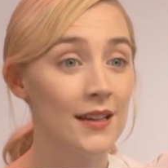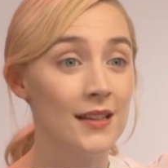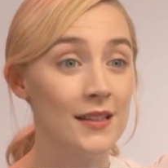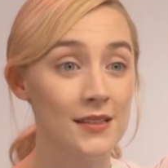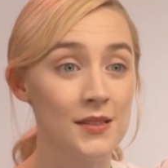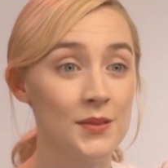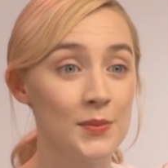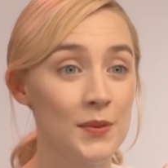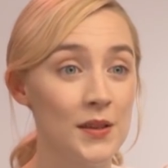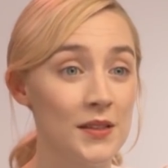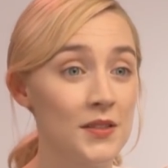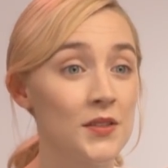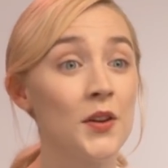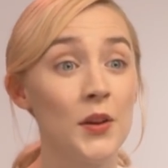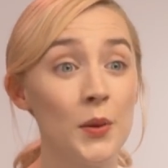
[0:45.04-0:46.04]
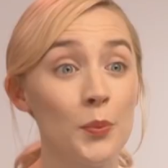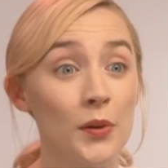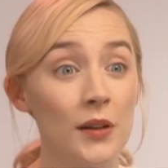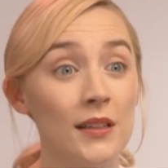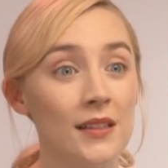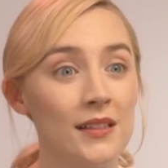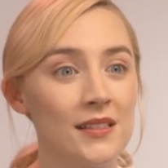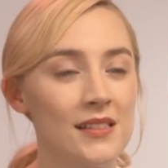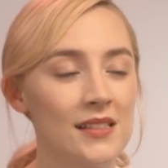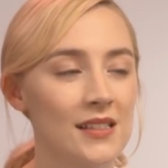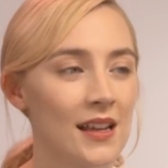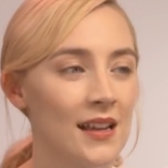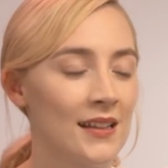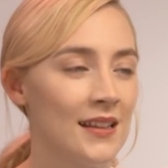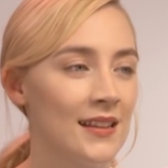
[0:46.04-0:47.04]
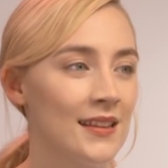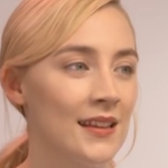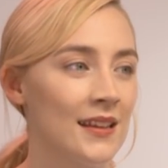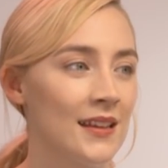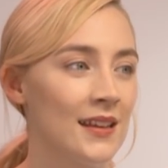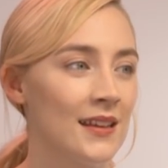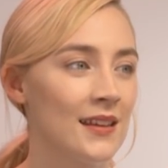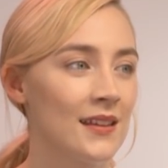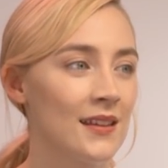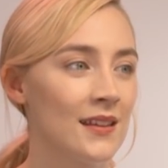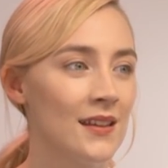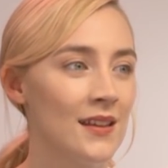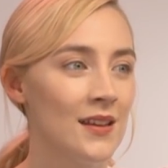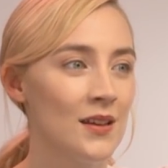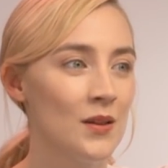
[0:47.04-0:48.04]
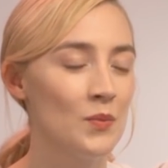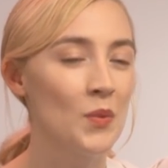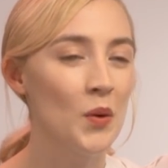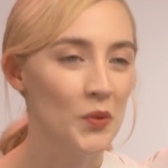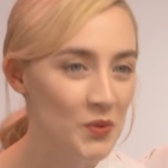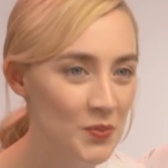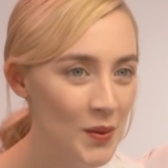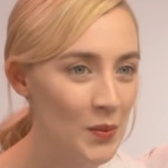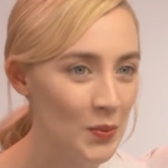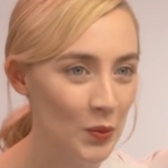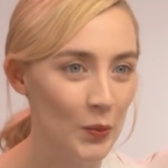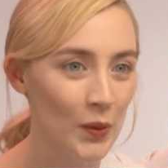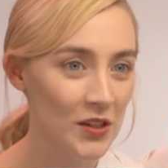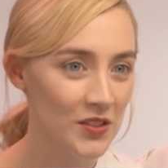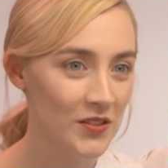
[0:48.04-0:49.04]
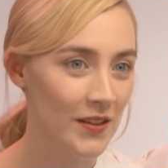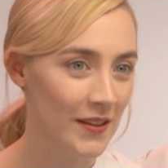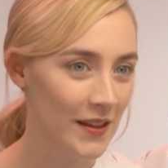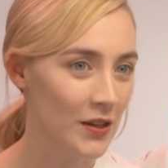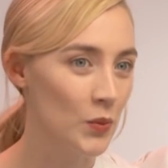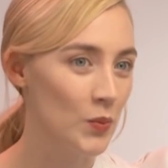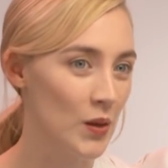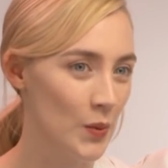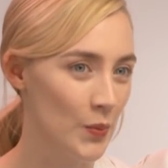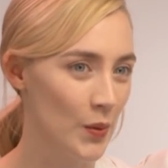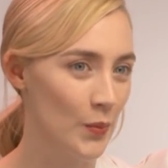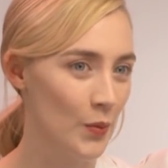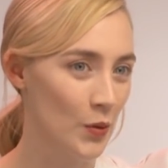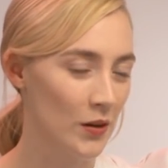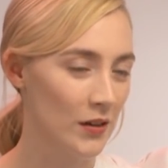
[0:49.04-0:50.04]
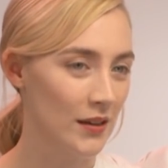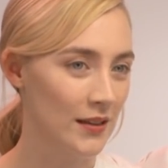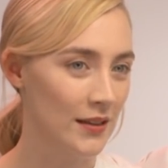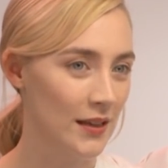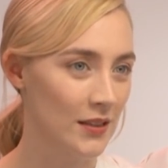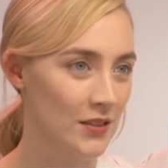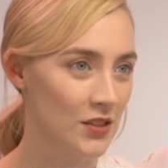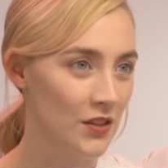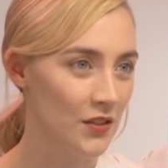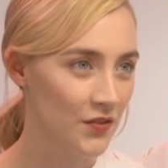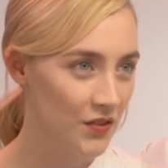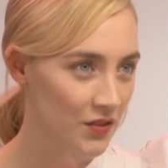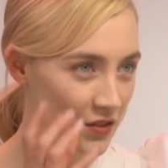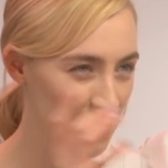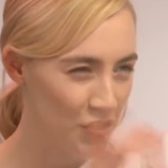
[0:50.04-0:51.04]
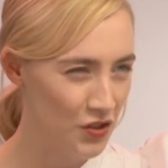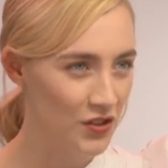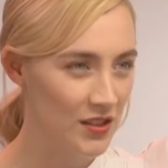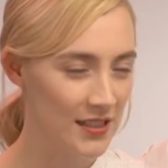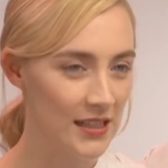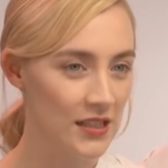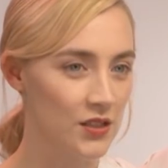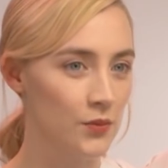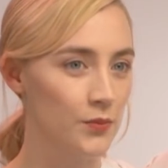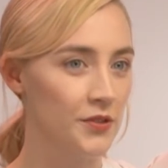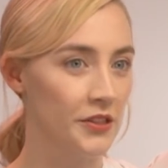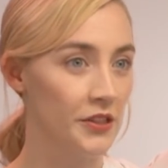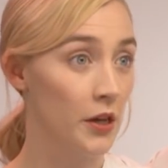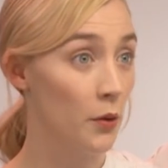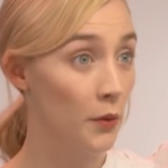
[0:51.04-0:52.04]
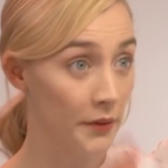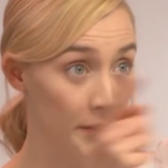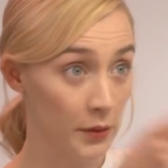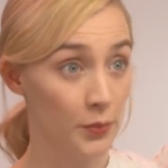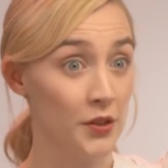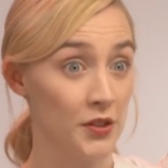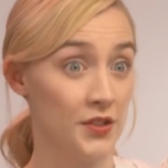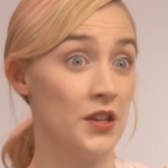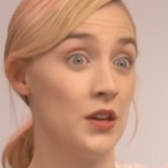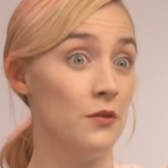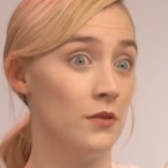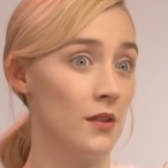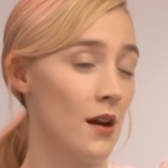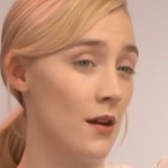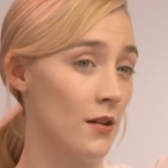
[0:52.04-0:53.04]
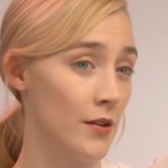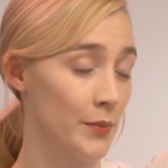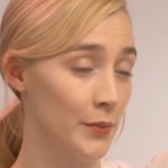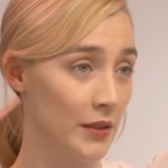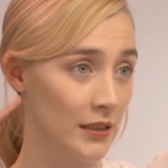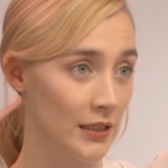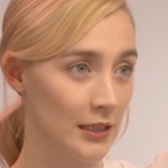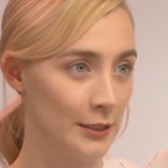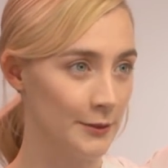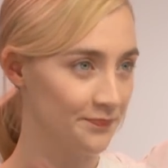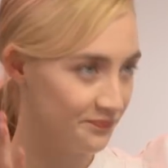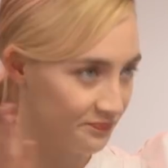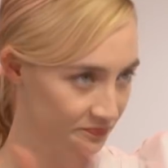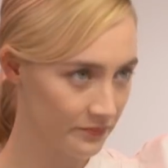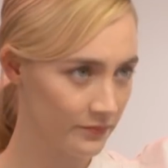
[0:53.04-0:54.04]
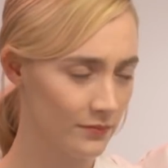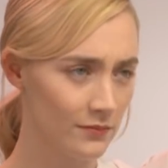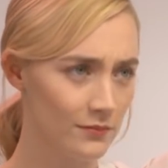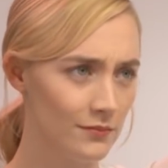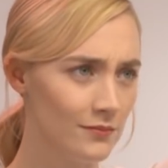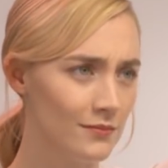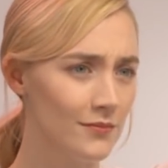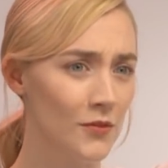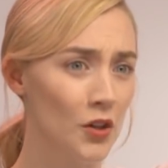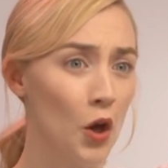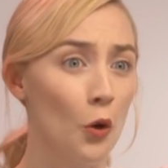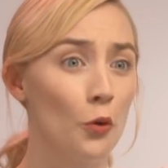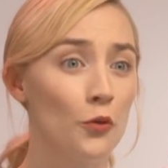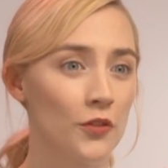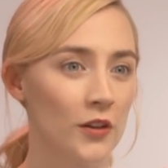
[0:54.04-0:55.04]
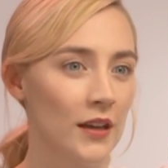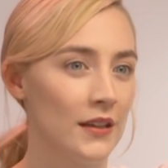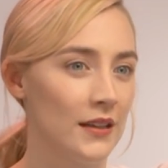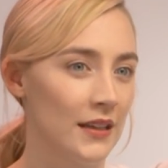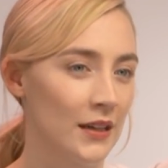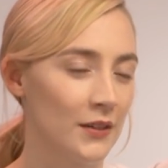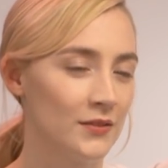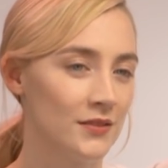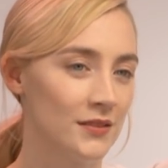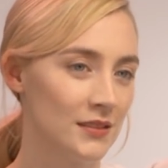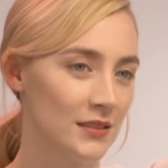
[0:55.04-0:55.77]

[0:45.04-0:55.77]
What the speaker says: is kind of brilliant. And I think most people wish that they could be a bit more like that, to just see something and go, I'm going to pursue that, or I'm going to go for it, you know?